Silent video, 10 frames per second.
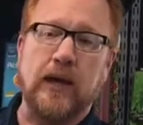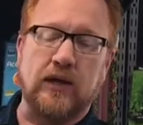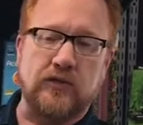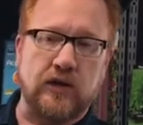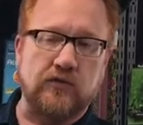
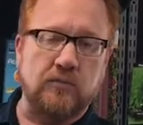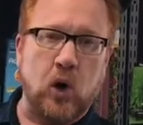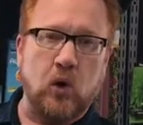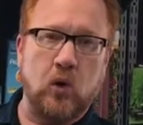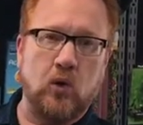It's got
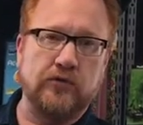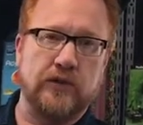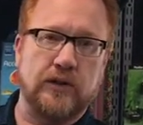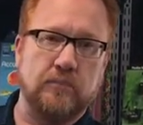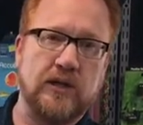small holes
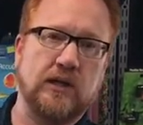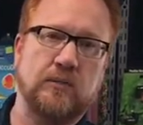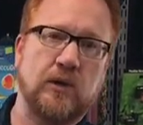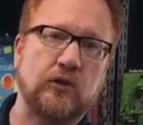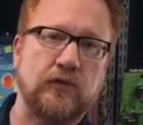that the beak of
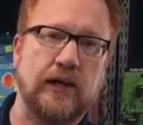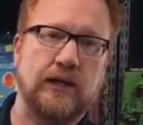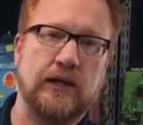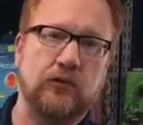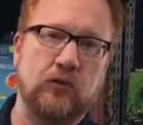the butterfly
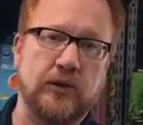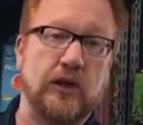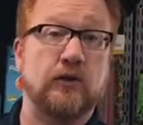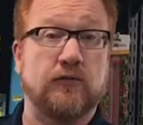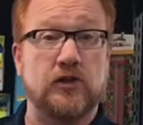can get through, but
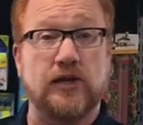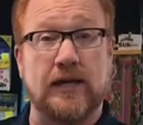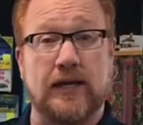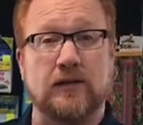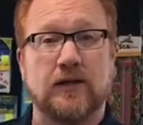the other fish
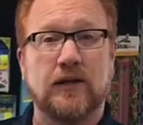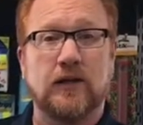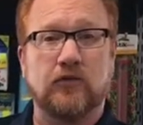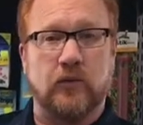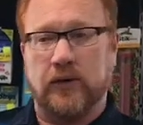can't.
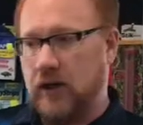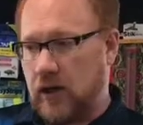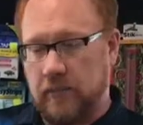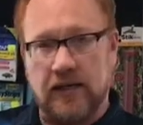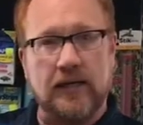So it can
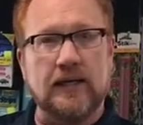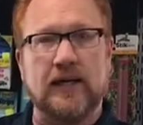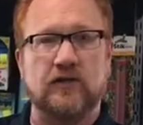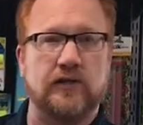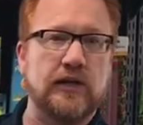come and eat
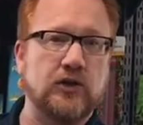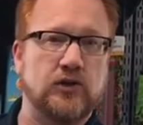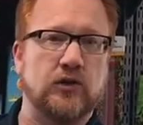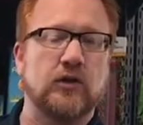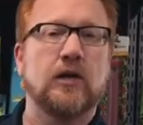at its
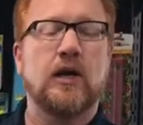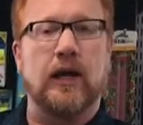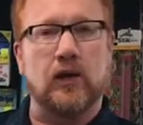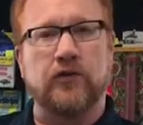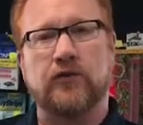leisure,
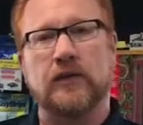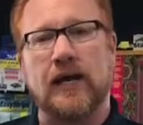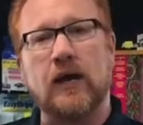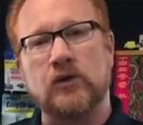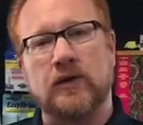and all of a sudden
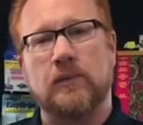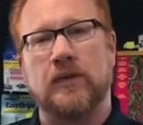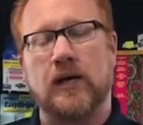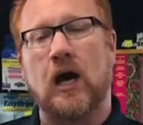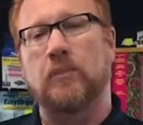now you can keep
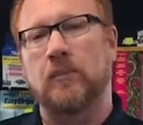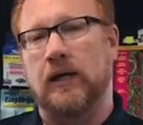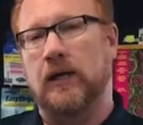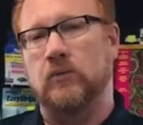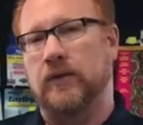that copper
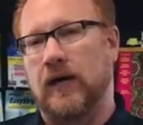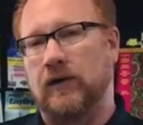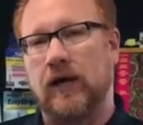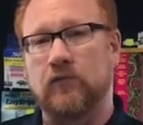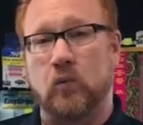band
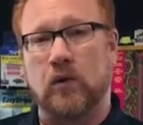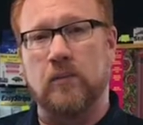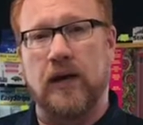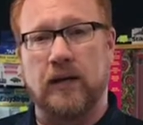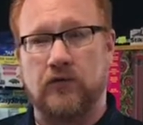without having to worry
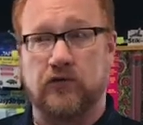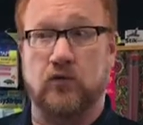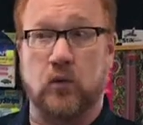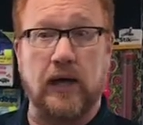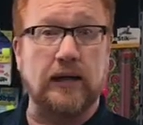about, is the
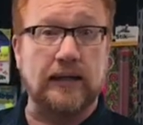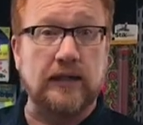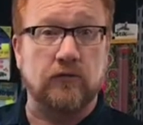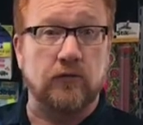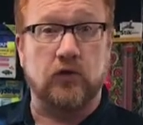store got it
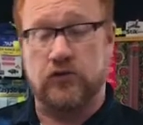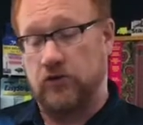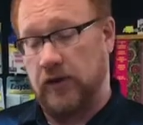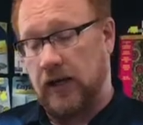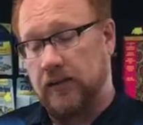eaten first
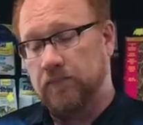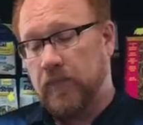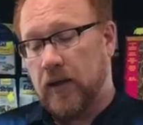or not.